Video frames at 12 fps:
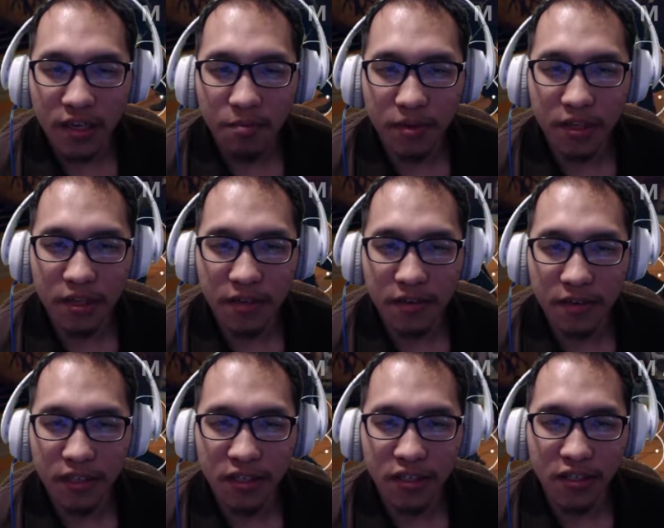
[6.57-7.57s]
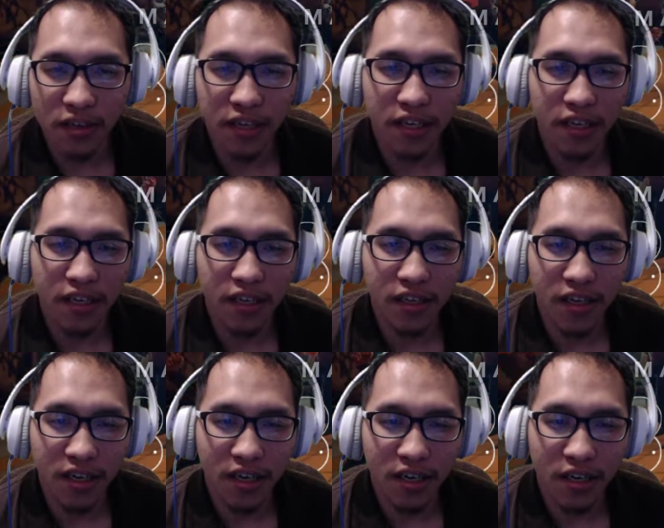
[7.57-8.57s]
But this is on a
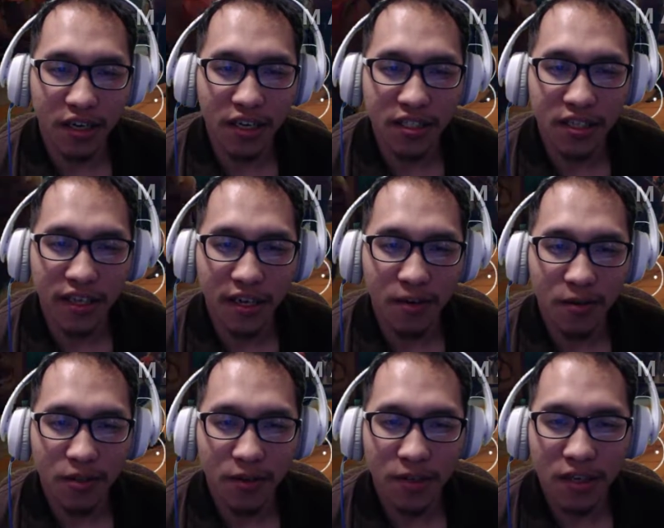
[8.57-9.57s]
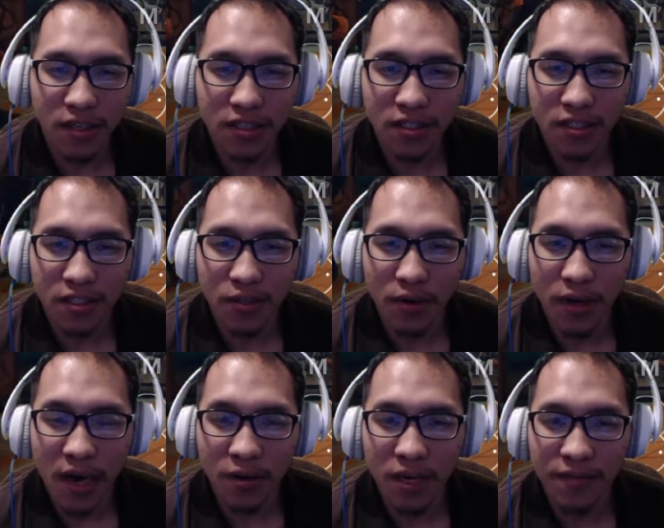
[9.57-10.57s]
uh, guest account, so there's so
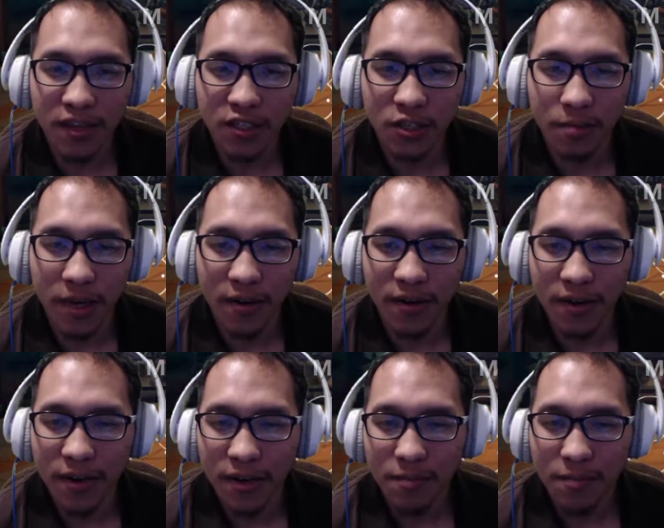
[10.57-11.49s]
I don't have the extra power.